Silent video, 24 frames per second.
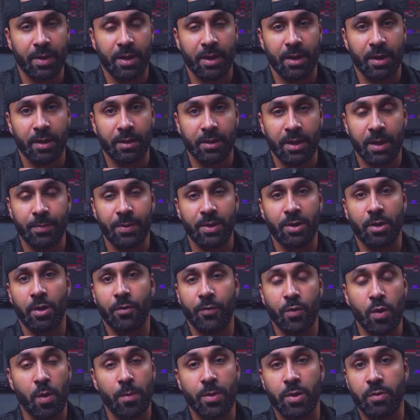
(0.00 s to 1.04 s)
Let me know
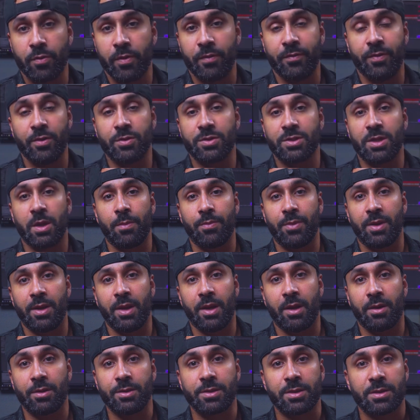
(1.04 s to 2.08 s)
if you want me to review something
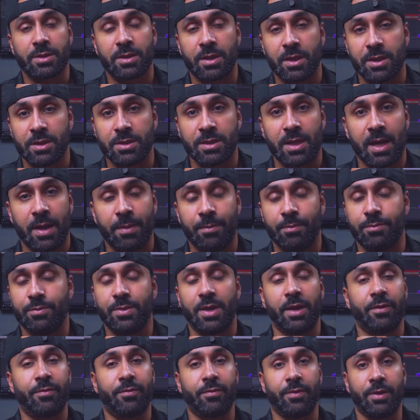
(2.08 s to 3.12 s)
else, because I'm
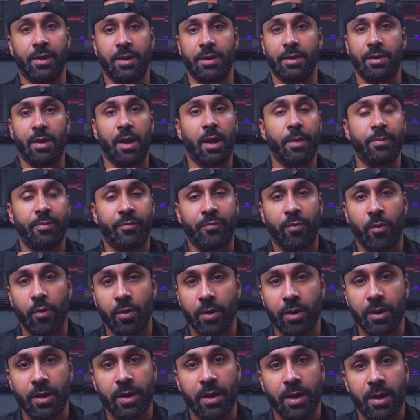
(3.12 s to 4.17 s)
definitely up
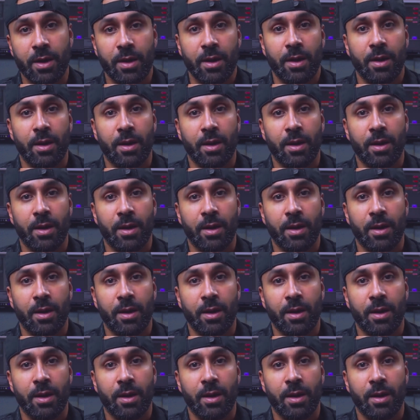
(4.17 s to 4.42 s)
for it.